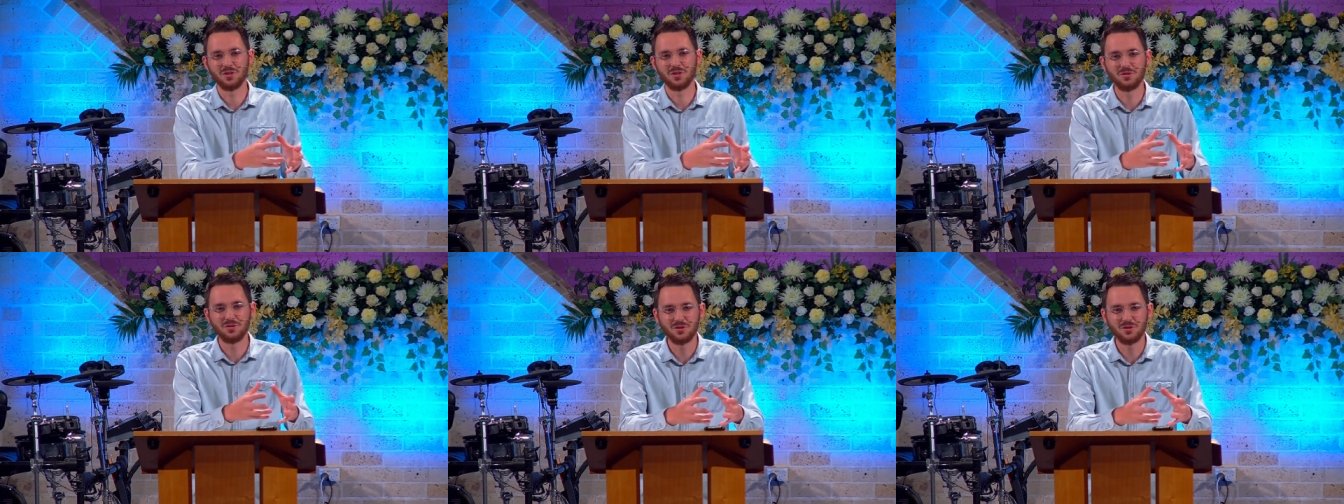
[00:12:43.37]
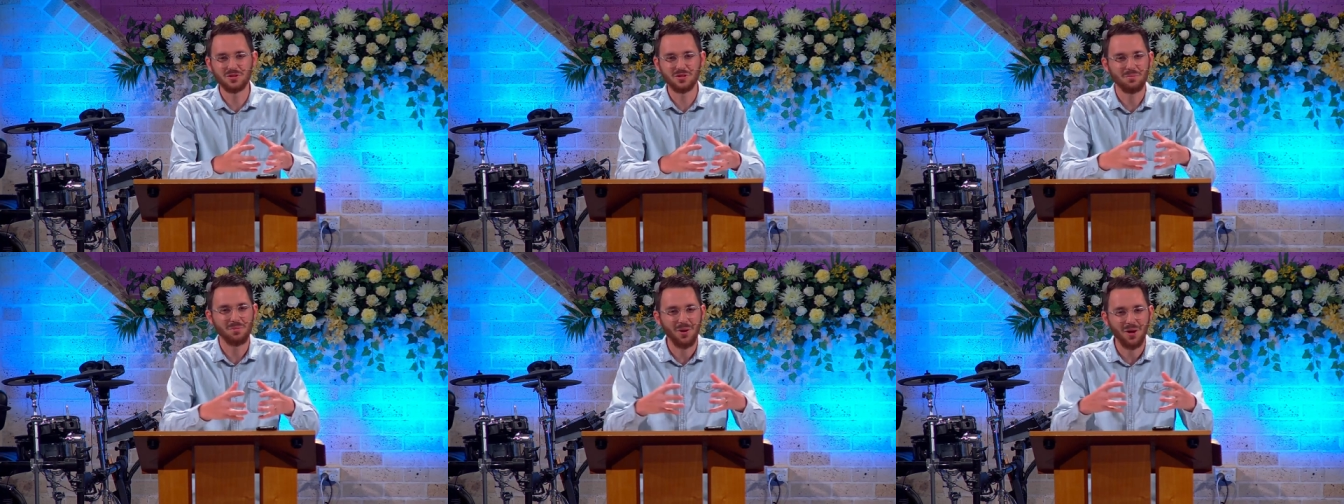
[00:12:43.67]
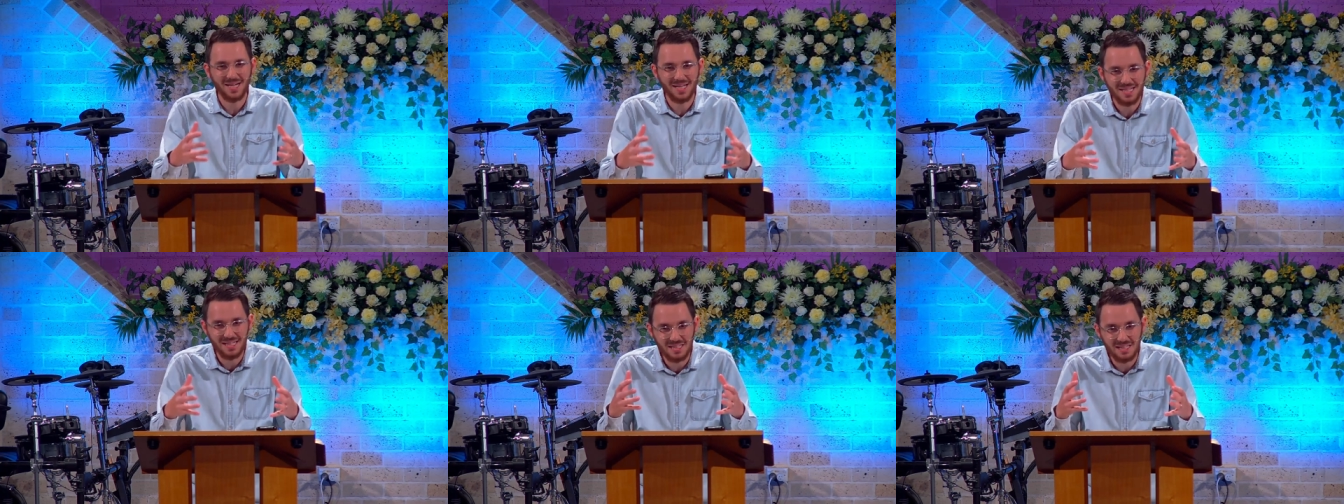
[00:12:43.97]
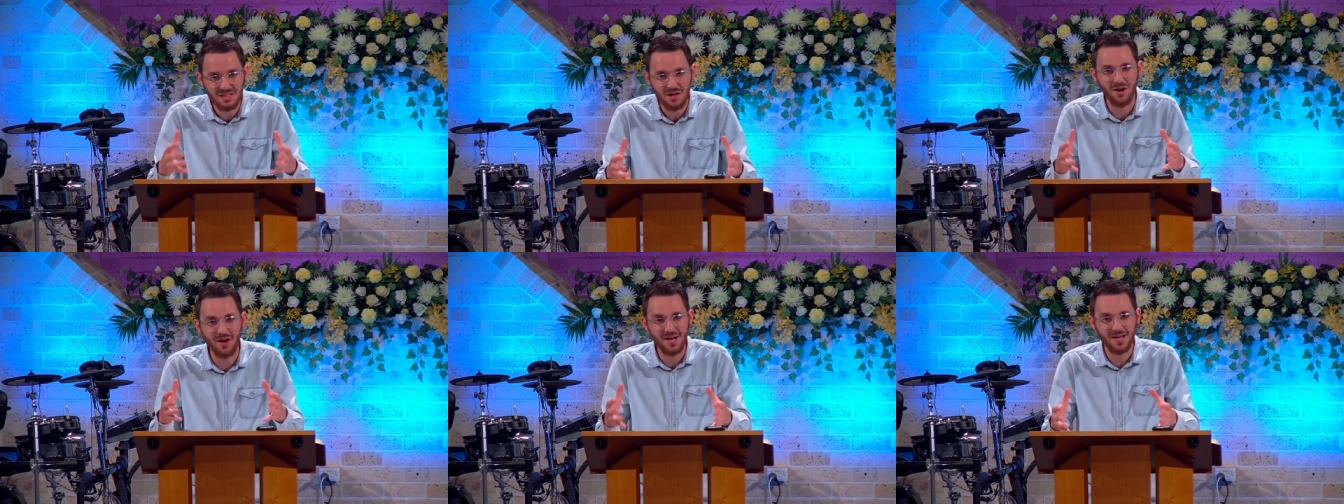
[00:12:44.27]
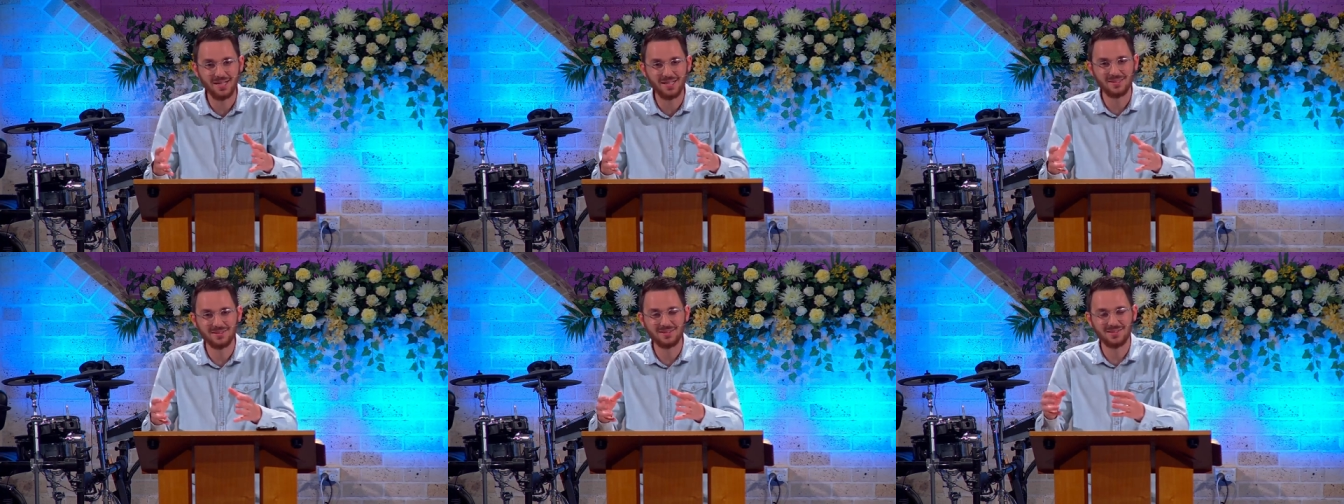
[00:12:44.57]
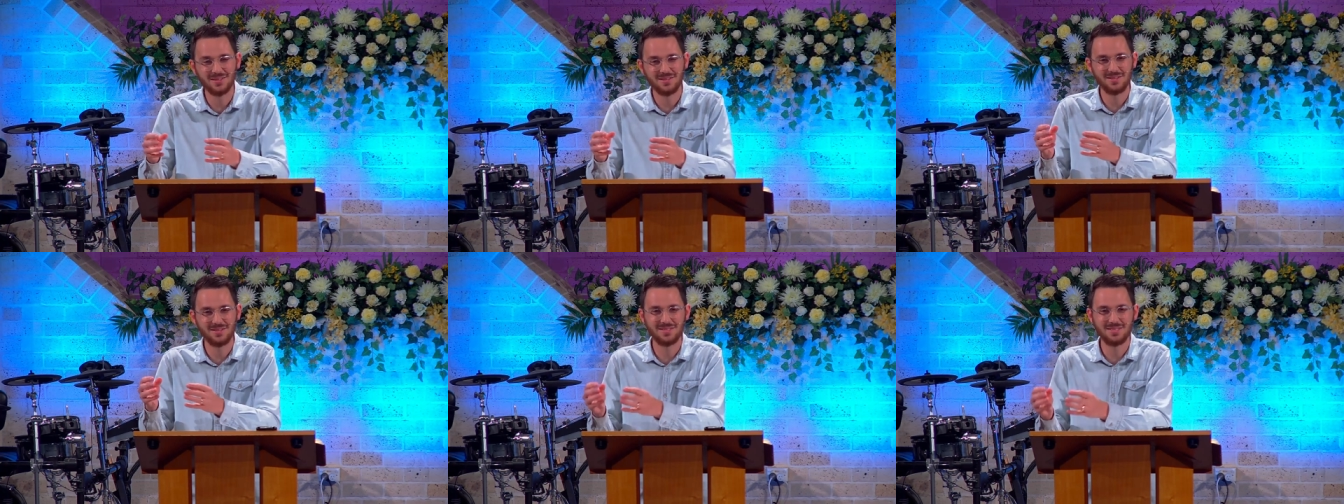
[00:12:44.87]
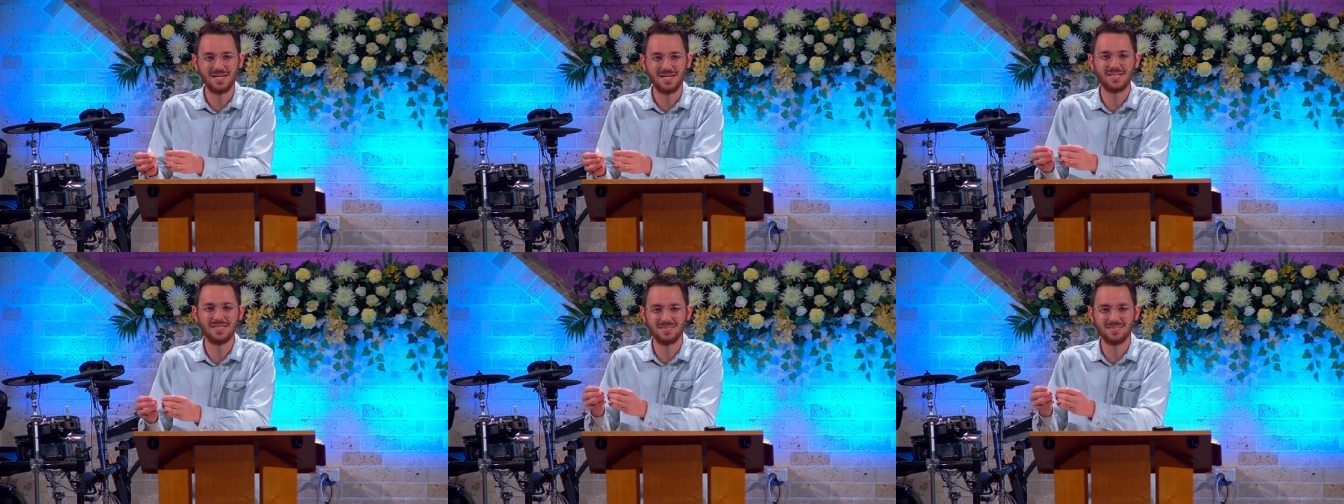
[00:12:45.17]
to, to the mighty lions, to the
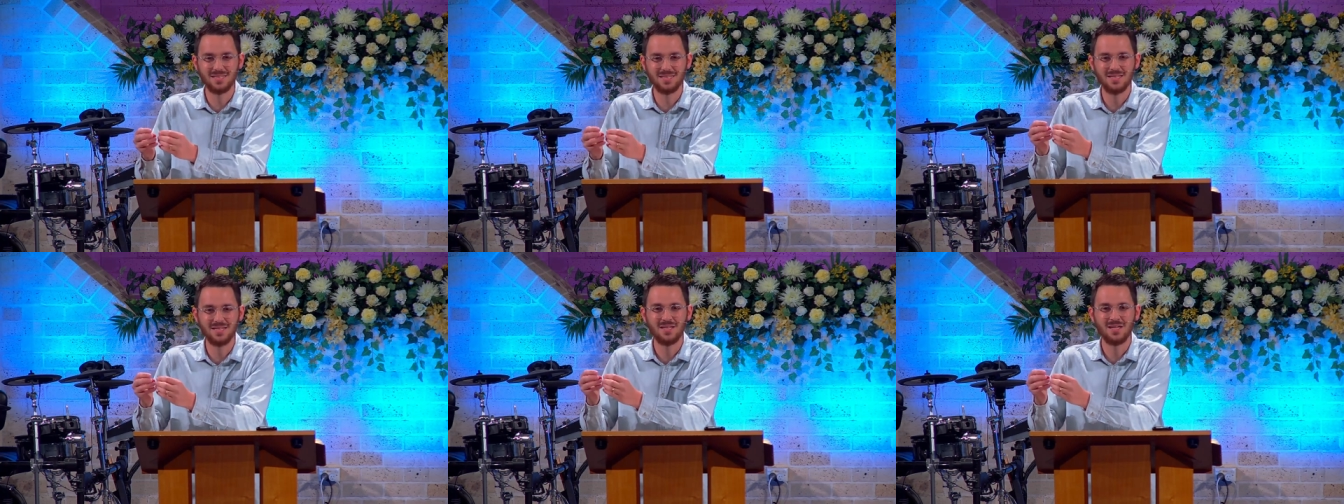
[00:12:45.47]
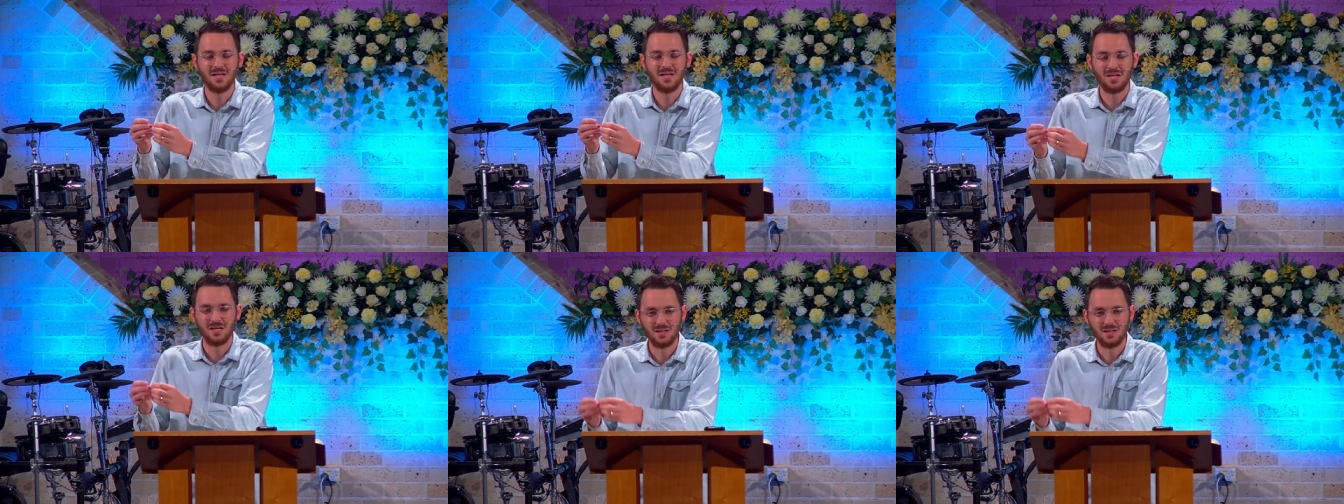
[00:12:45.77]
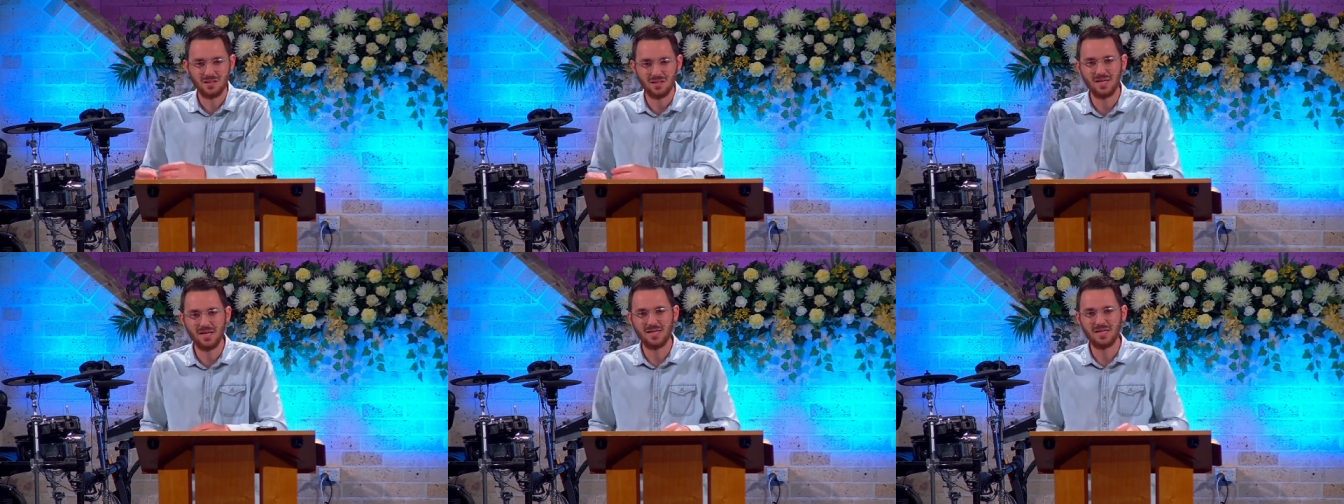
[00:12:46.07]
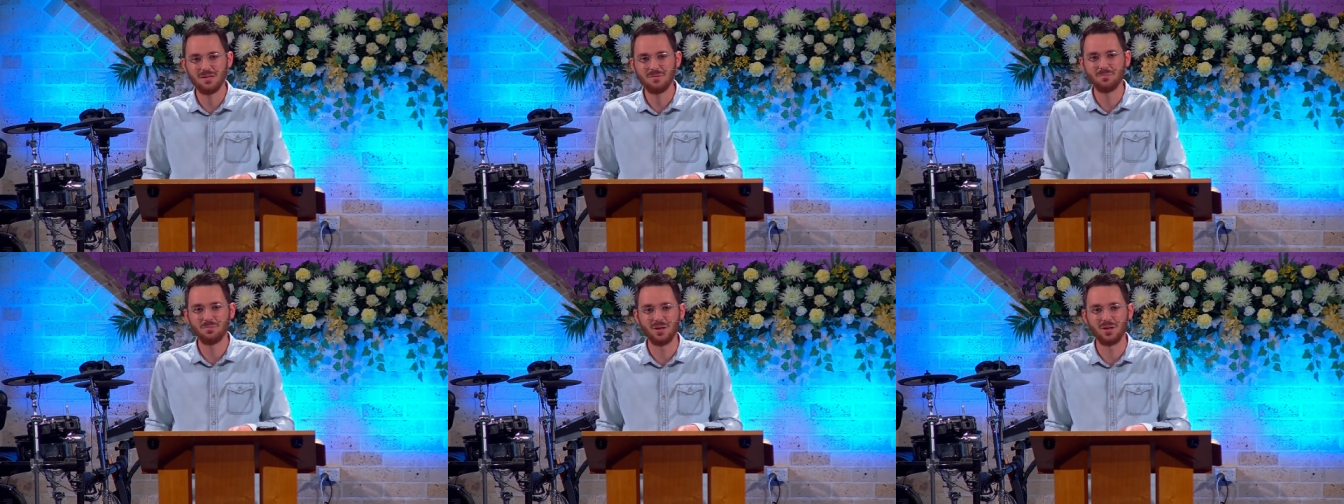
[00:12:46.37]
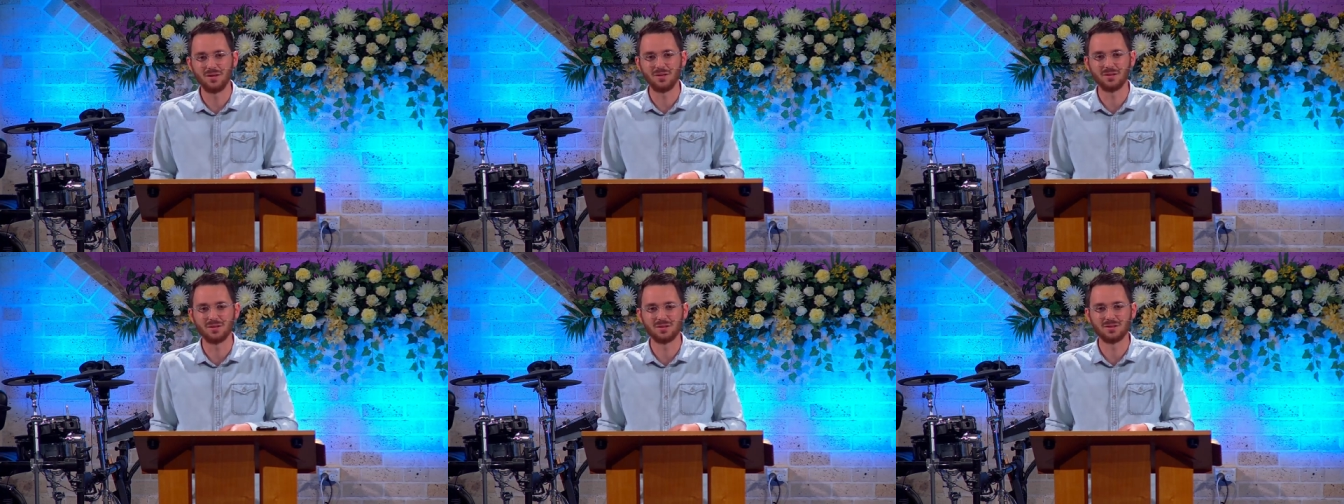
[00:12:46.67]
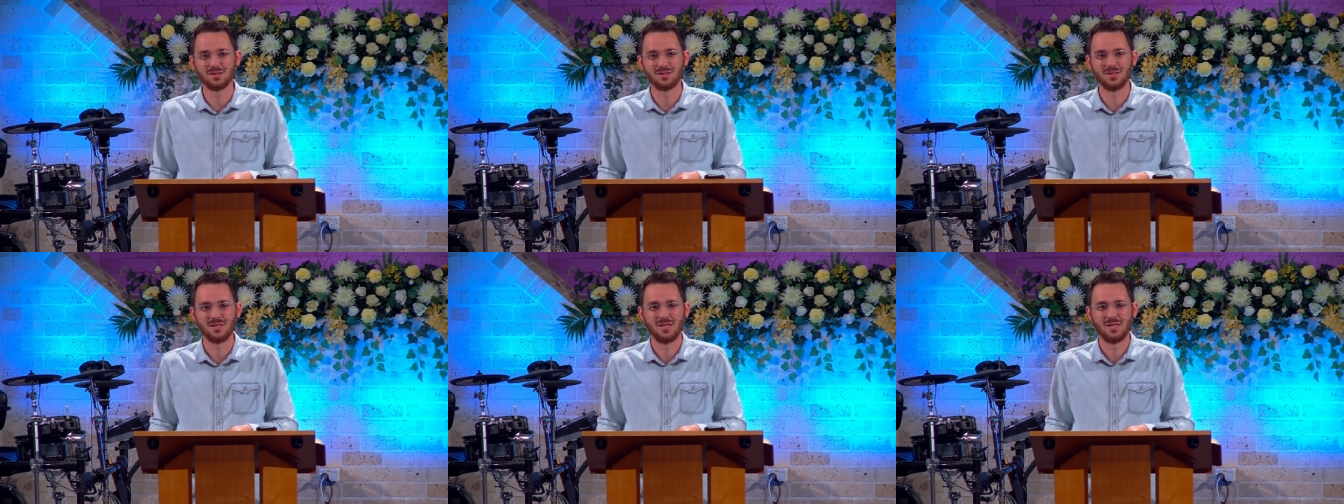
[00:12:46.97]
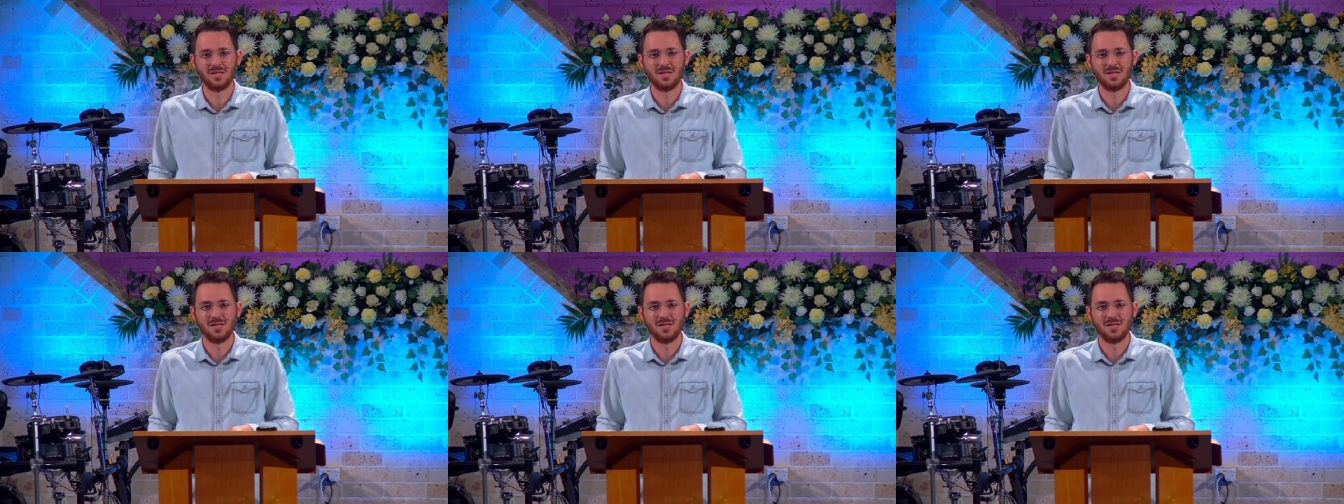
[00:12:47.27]
dainty ladybugs.